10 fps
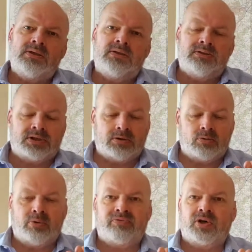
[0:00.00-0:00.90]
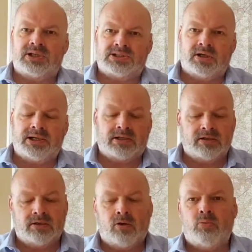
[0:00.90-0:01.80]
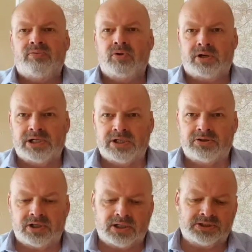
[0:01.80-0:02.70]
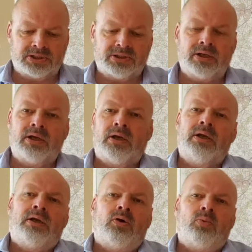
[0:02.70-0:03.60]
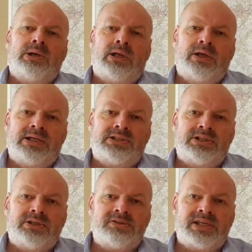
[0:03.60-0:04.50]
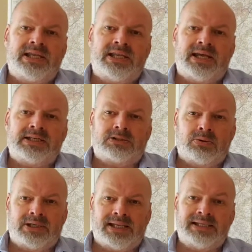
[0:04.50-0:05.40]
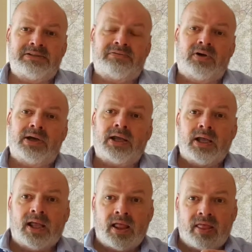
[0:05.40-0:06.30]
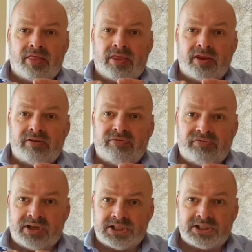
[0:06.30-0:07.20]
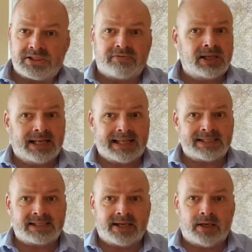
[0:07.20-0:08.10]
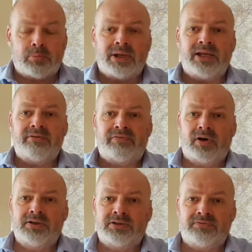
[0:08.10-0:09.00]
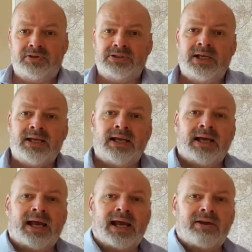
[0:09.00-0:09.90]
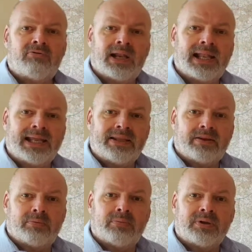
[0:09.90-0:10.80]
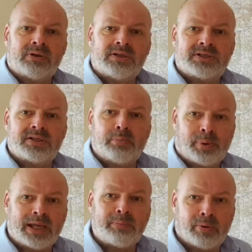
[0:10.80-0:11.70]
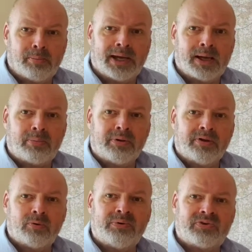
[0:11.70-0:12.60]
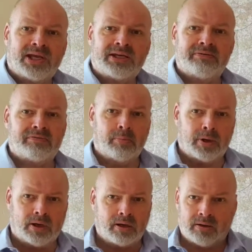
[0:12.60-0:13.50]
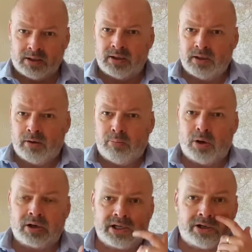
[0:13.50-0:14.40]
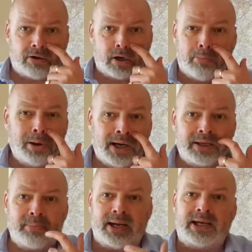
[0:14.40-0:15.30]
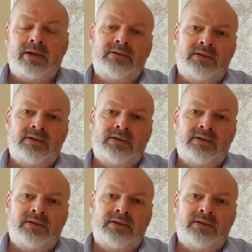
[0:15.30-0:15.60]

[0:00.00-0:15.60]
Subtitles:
So we've got a title, we've got an introduction, we're learning to use the index to identify the features of the landscape in front of us and relate them to the paper map that we've taken from our pocket or our bike bag.